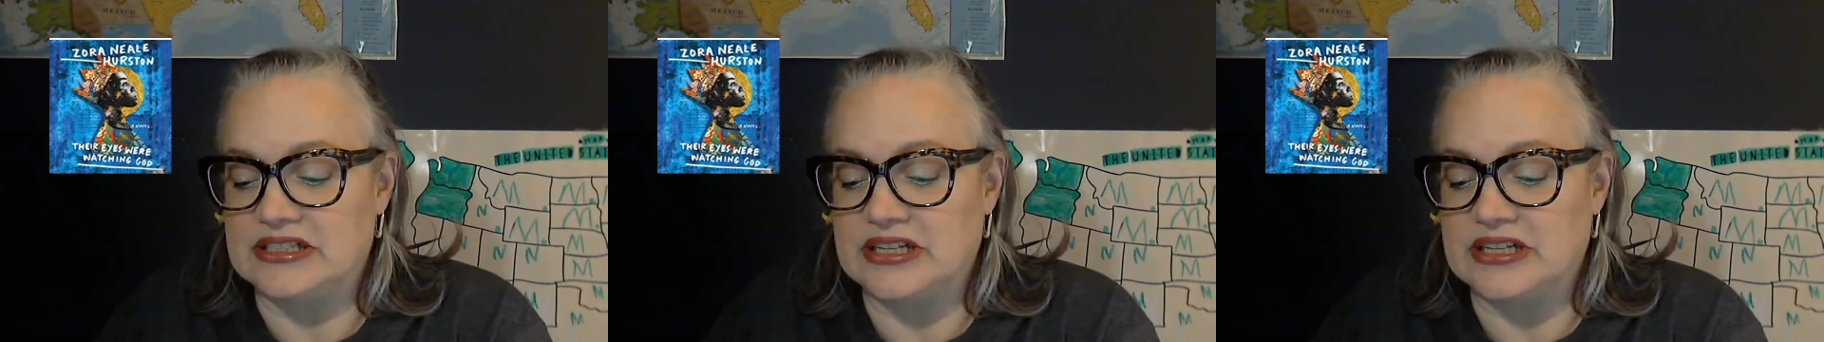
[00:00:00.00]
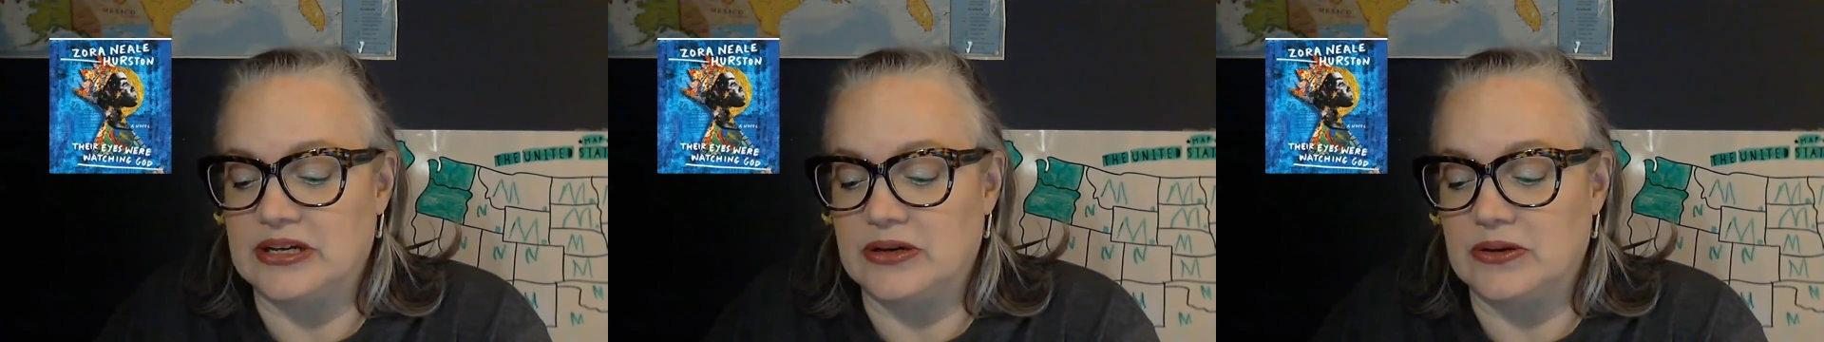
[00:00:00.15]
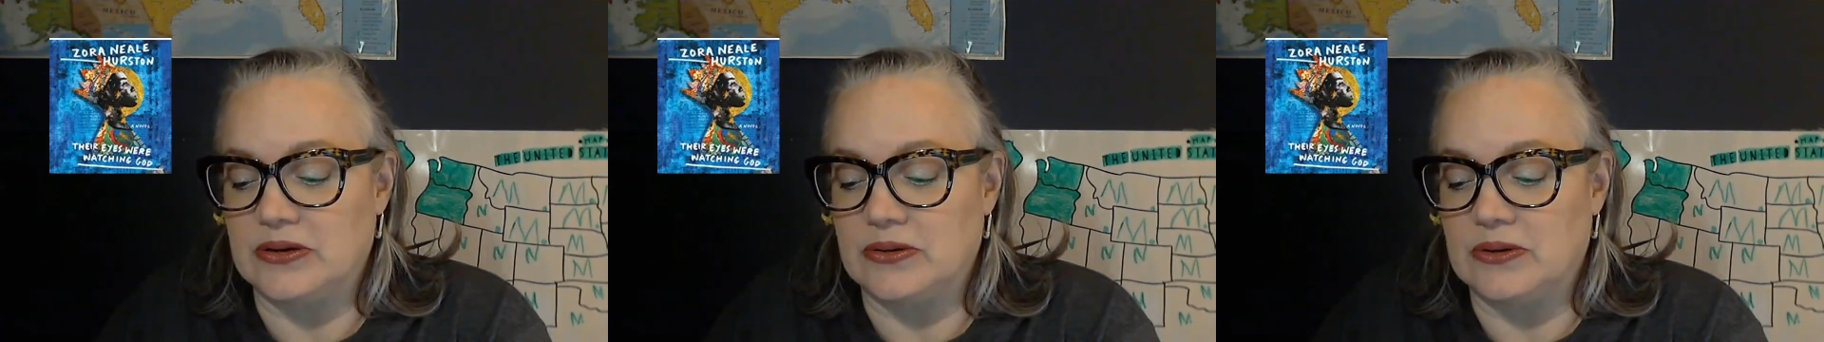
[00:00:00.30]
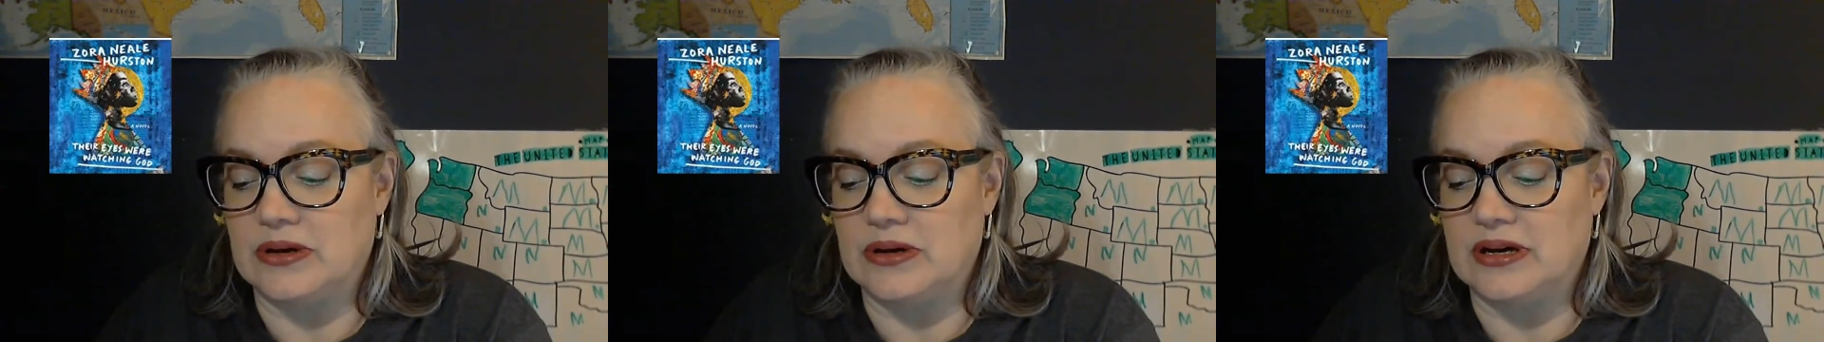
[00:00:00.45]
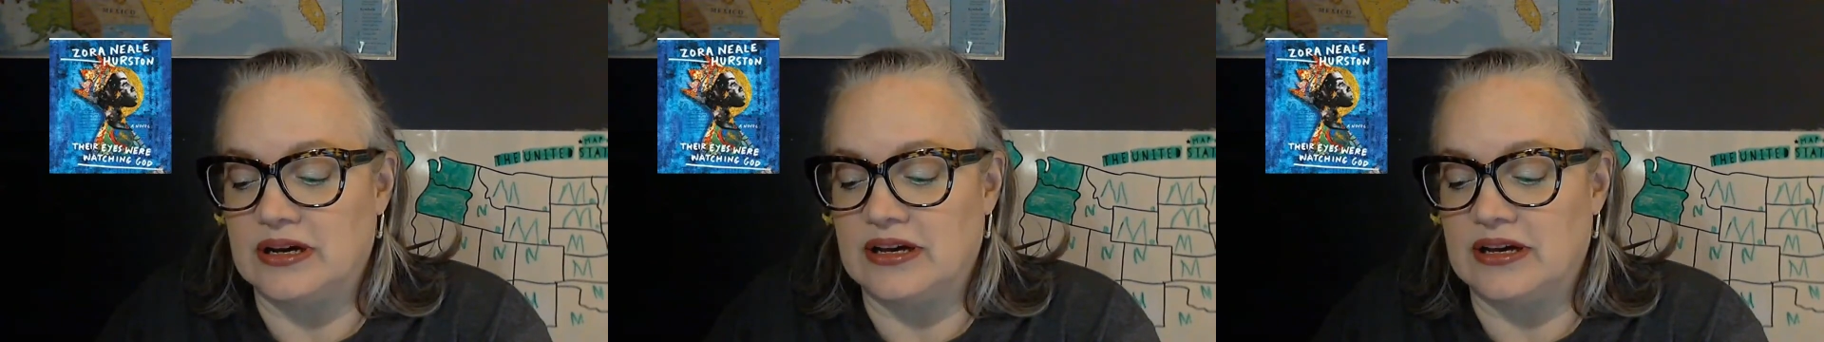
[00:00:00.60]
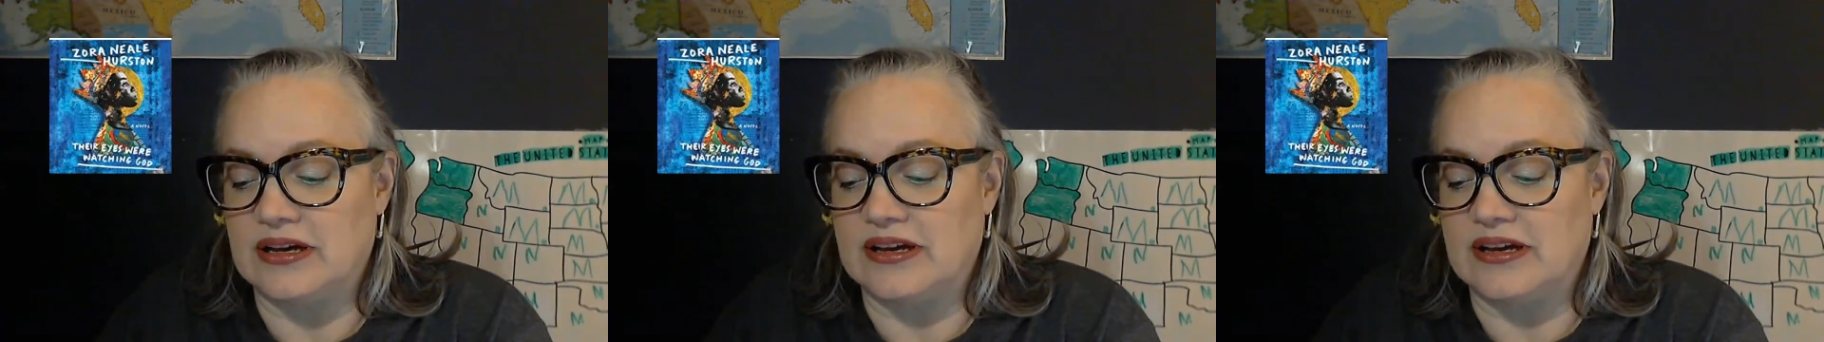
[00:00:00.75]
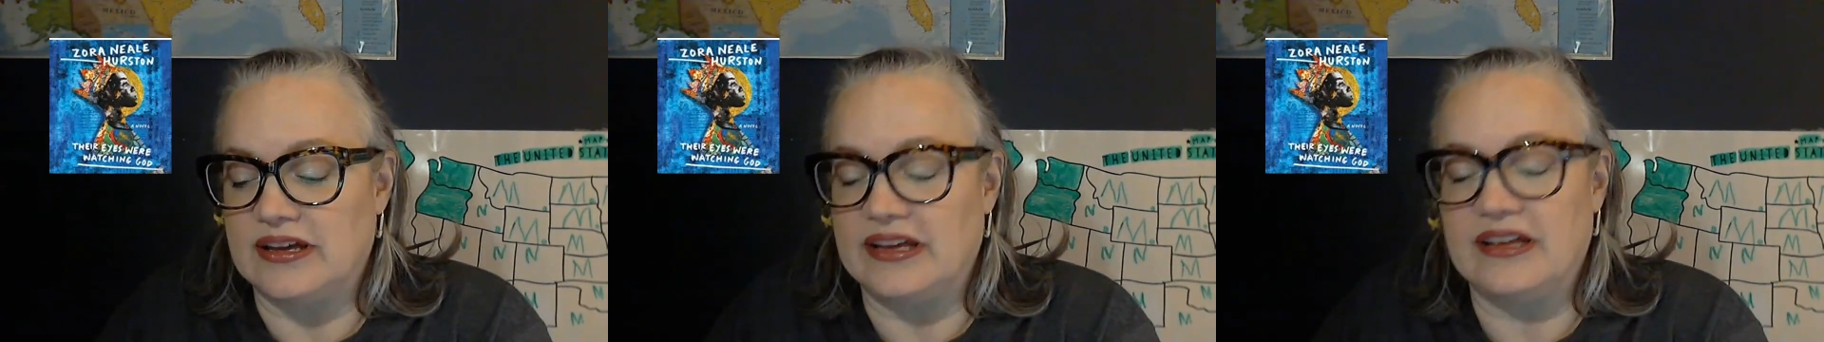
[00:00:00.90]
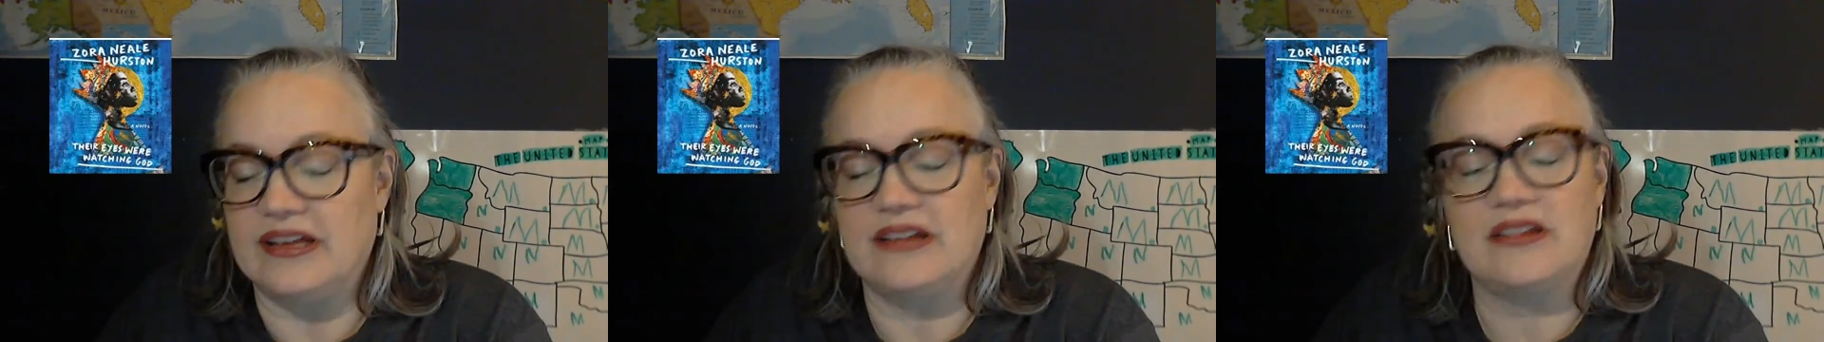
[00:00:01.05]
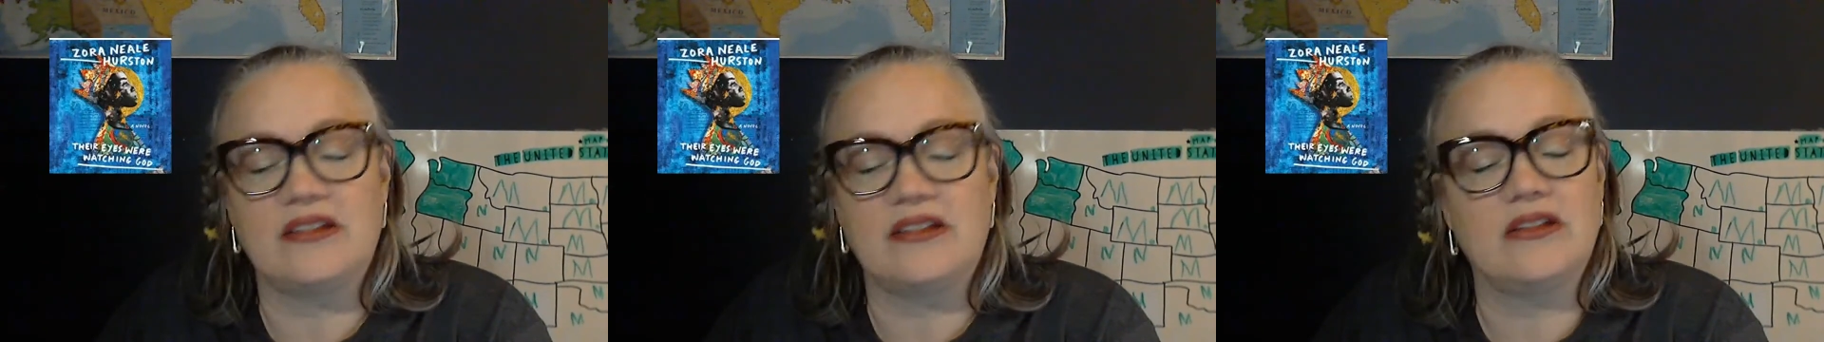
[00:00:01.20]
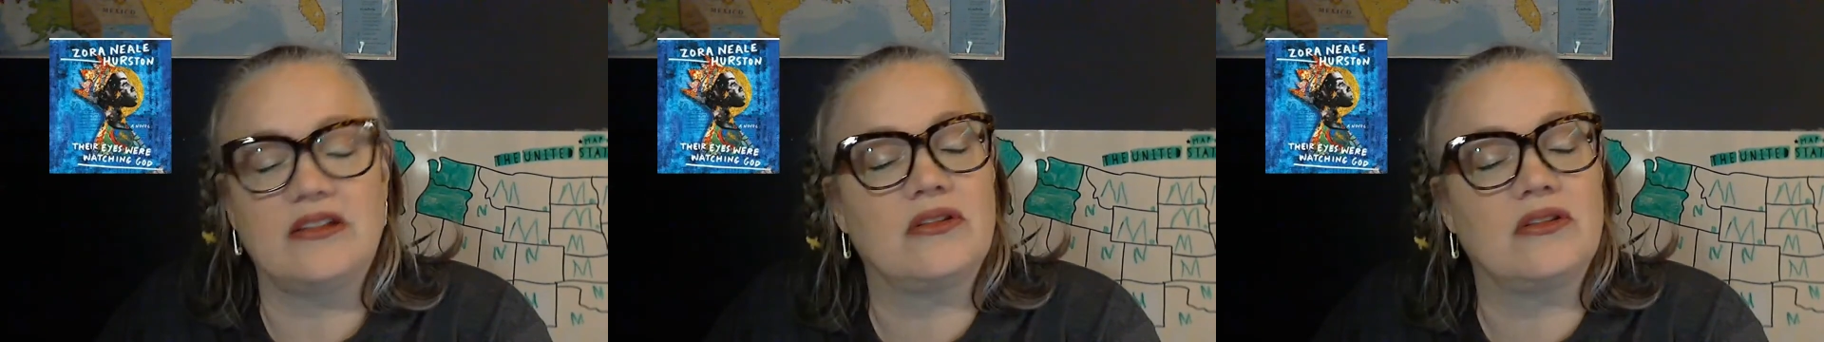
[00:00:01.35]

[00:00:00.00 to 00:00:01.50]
the